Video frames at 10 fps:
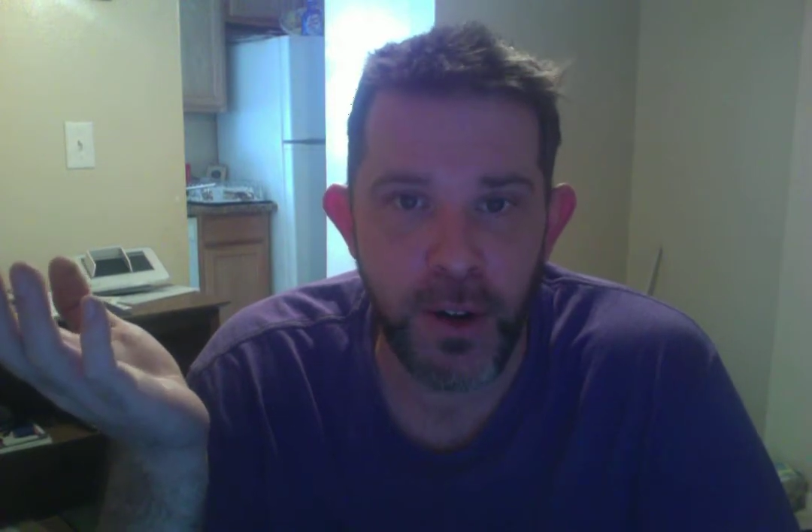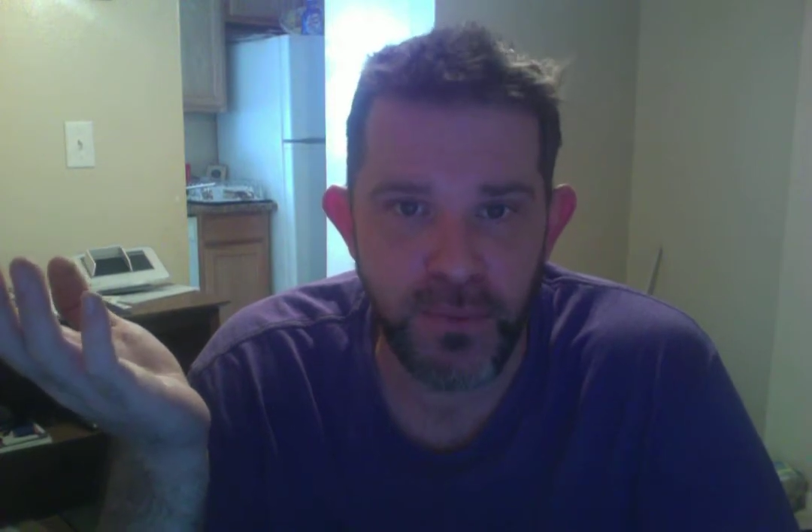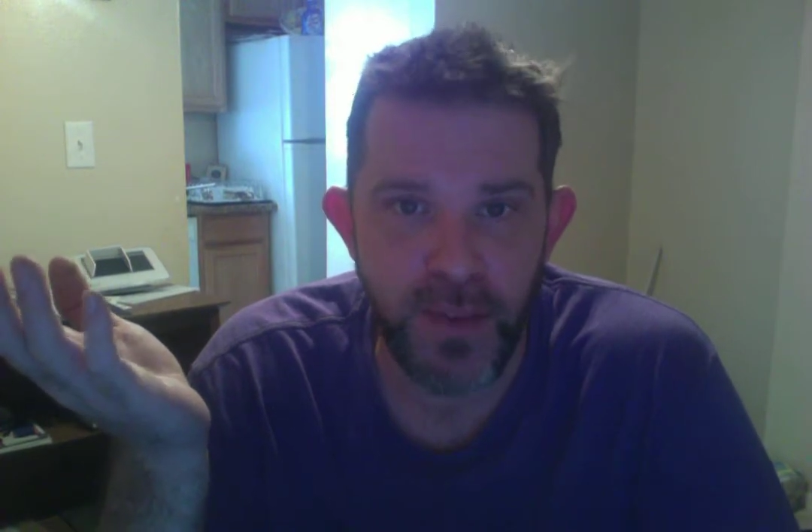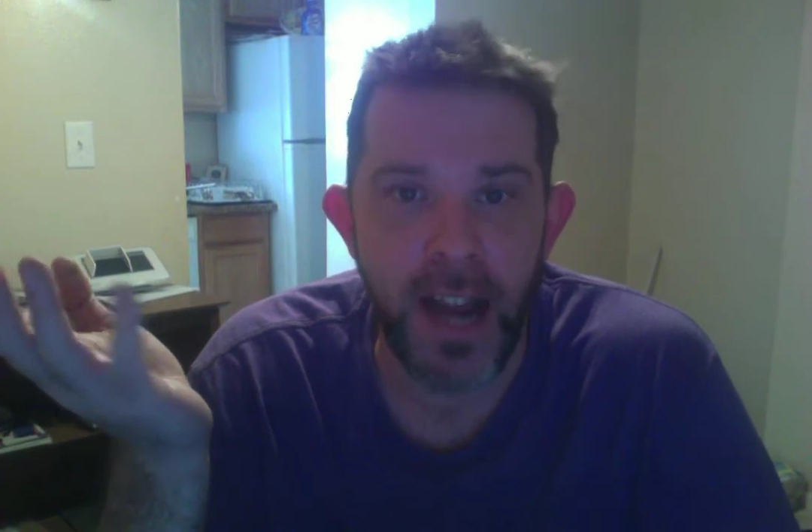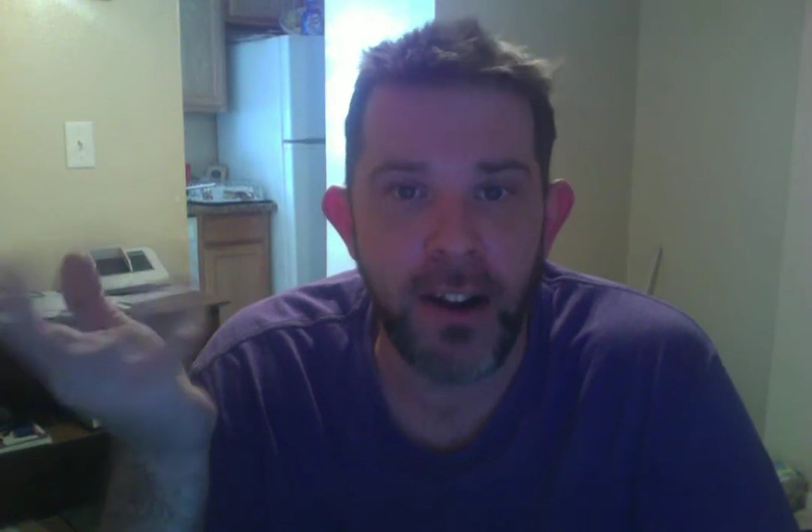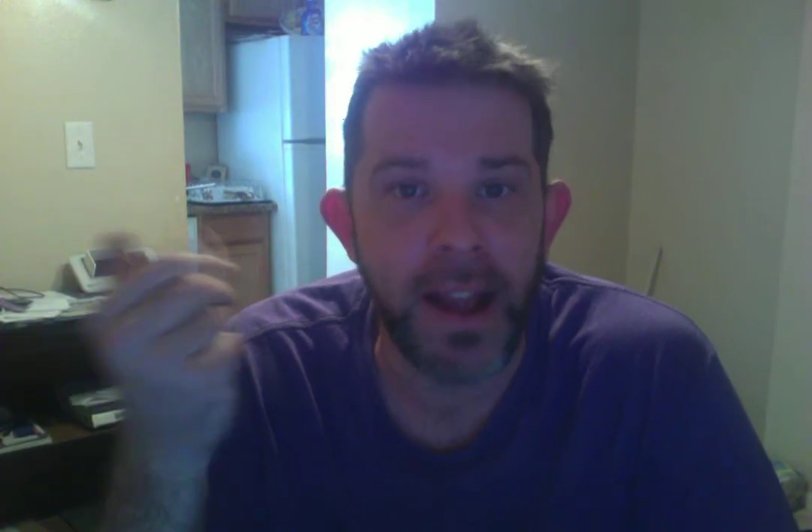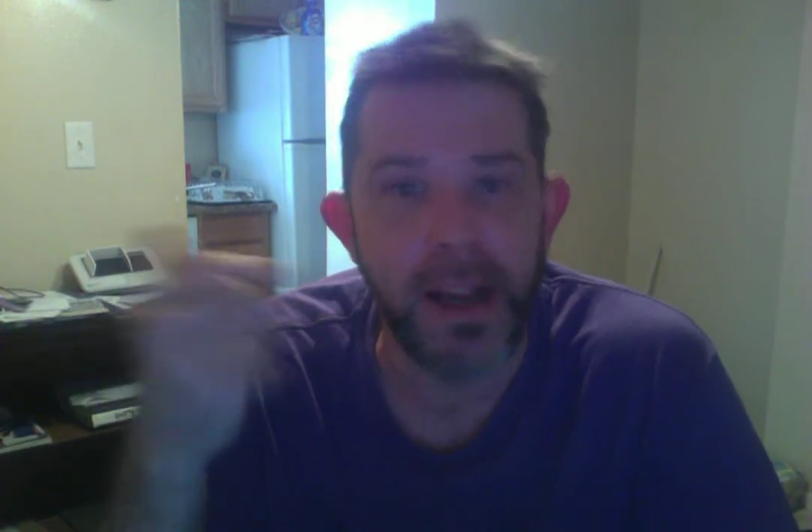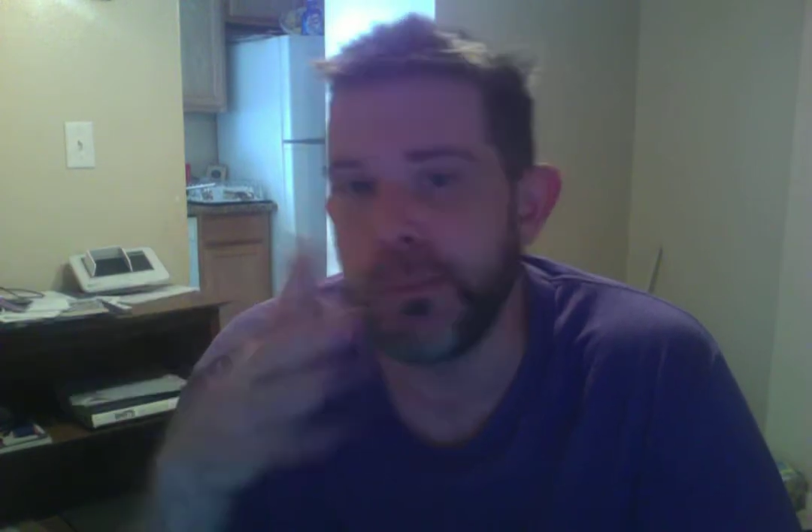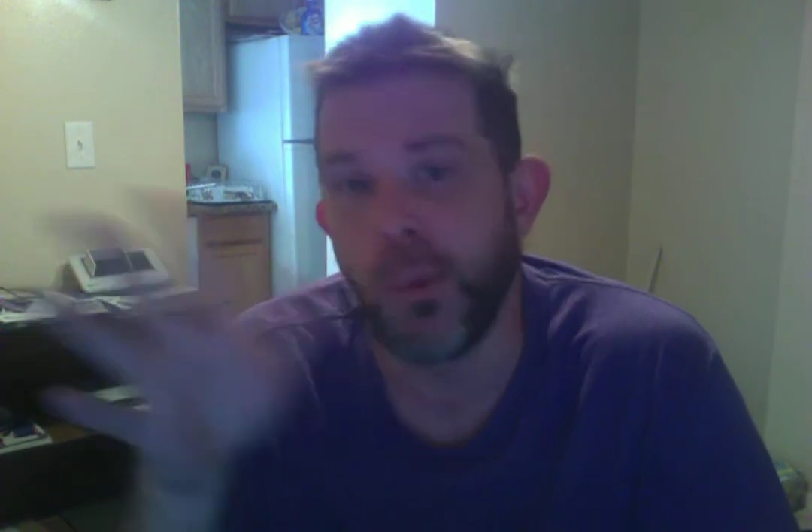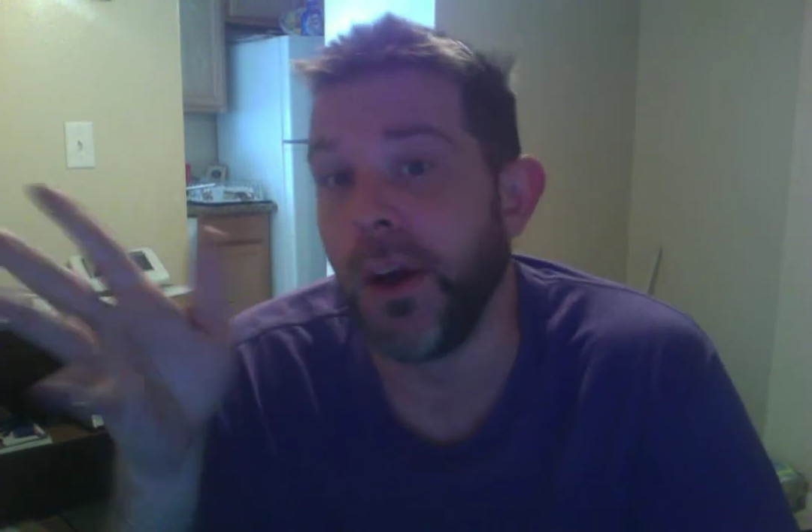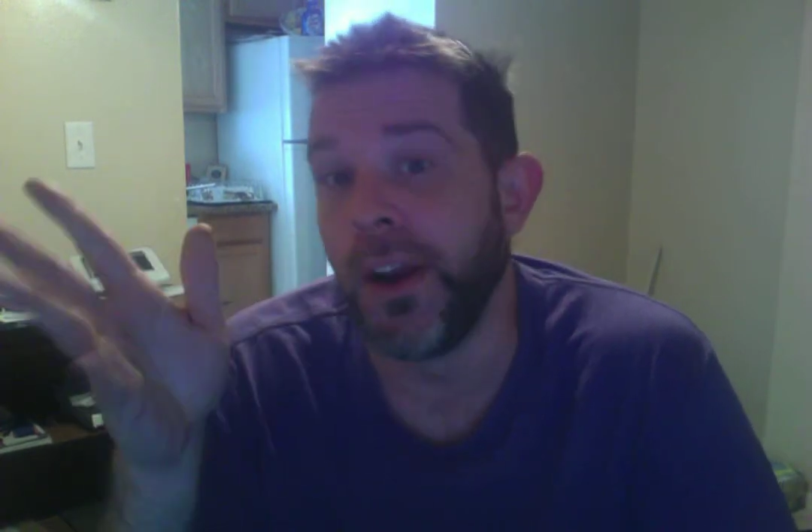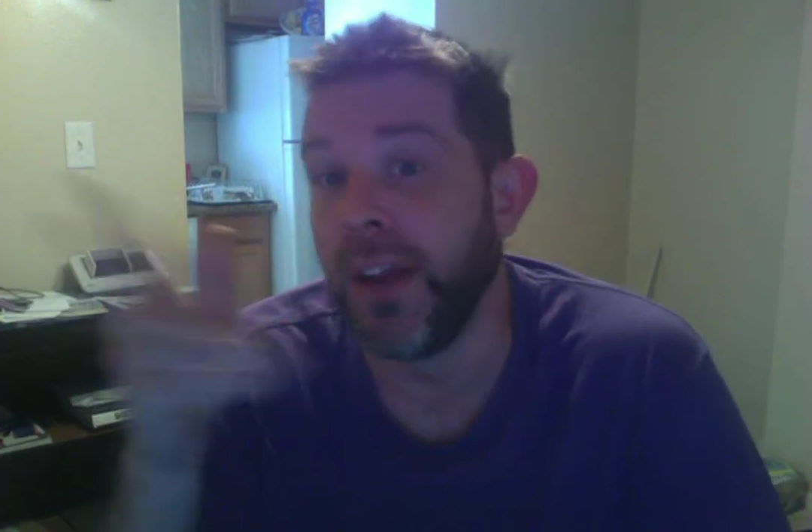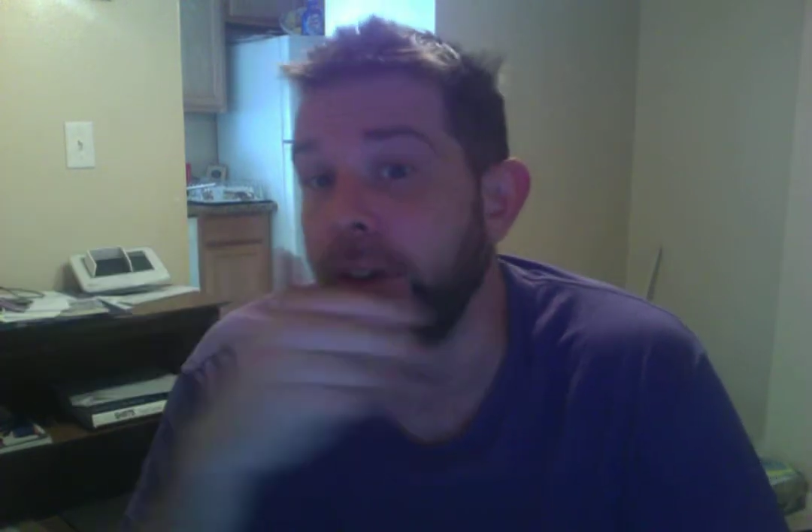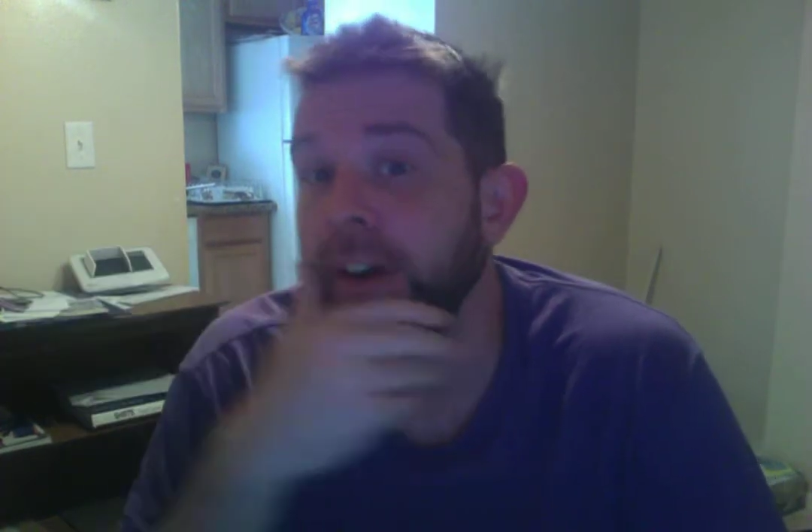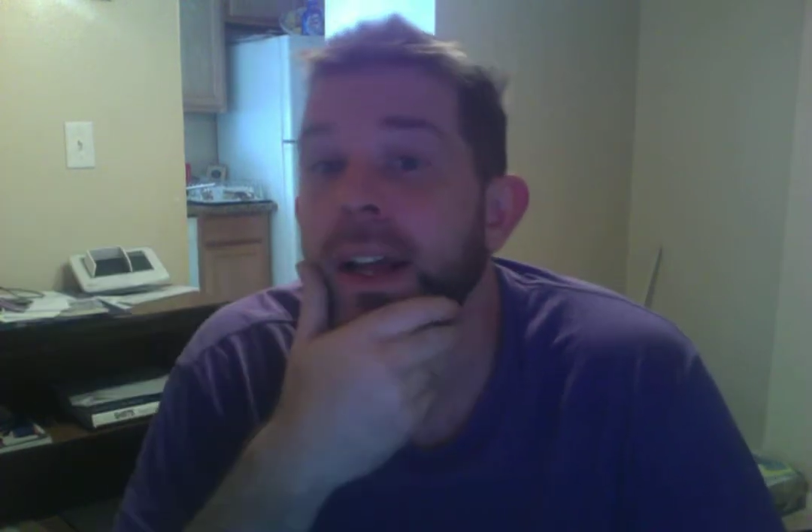than fire at it, but
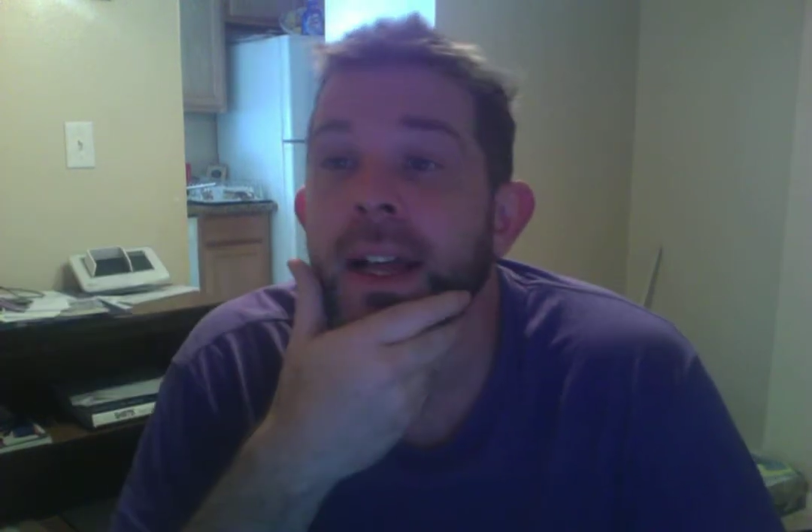whatever.